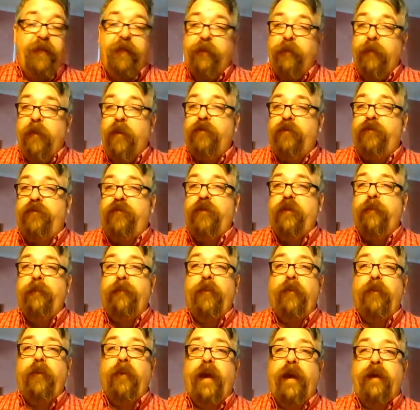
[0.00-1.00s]
most
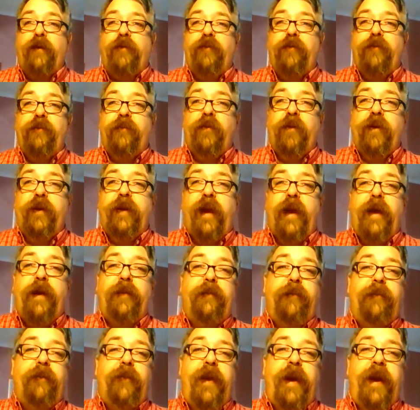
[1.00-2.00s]
simple look
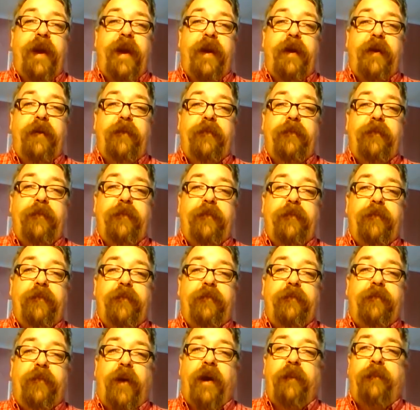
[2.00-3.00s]
at
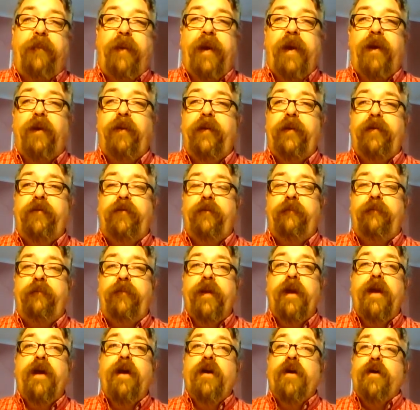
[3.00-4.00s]

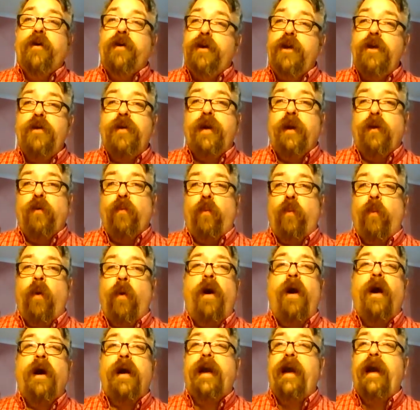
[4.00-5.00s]
bipedalism, you can
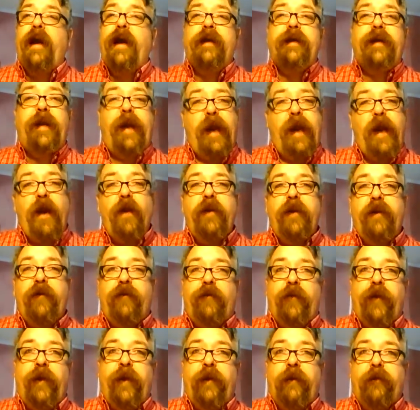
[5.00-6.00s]
walk and carry
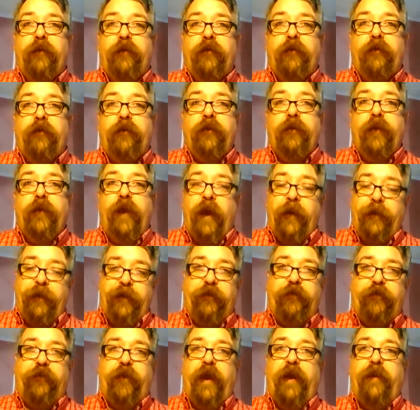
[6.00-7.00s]
things at
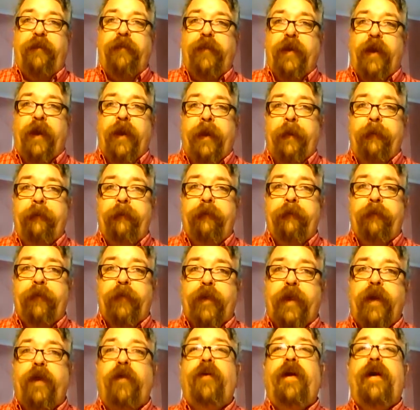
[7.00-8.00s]
the same time.
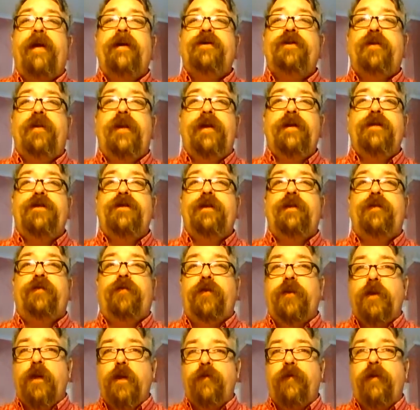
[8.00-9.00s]

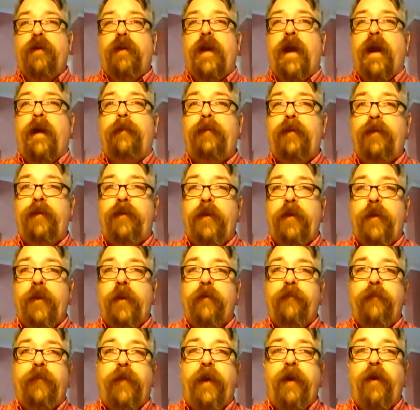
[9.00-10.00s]
Congratulations, you've adapted to your
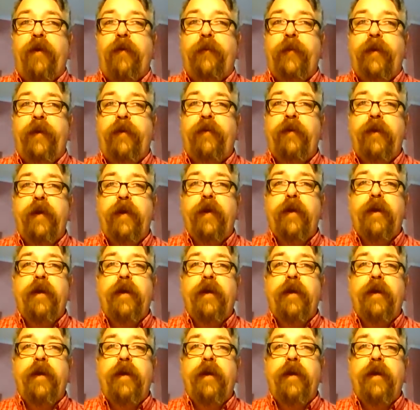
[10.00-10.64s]
environment.